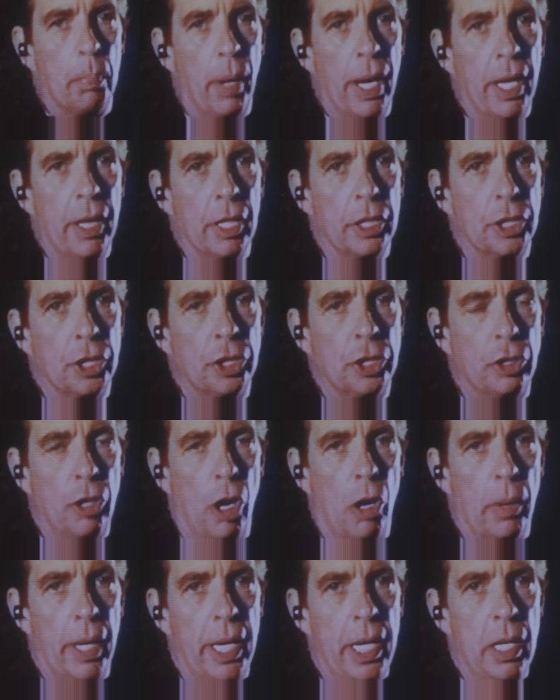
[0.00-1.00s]
I should go ahead
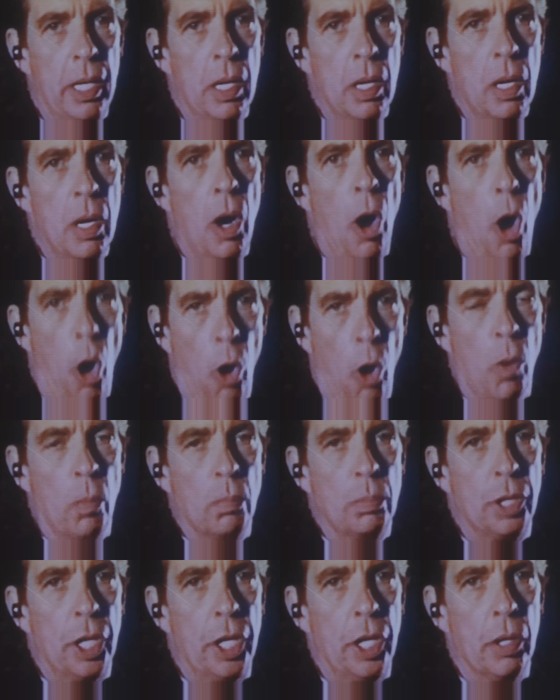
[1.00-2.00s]
and mention that
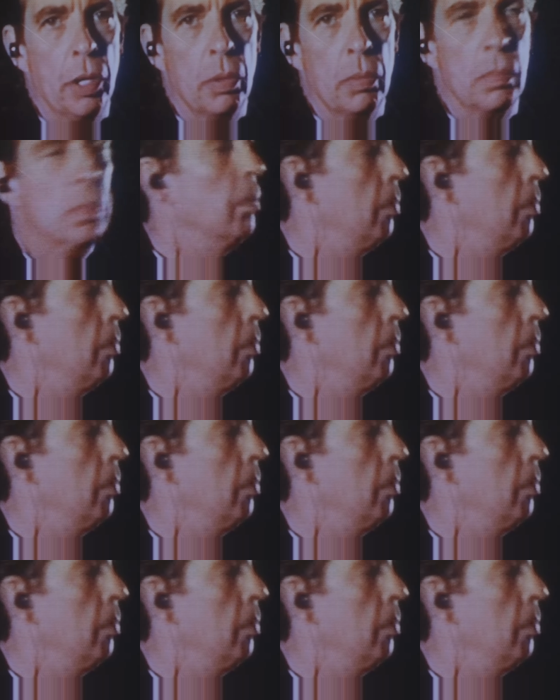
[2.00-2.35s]
the TV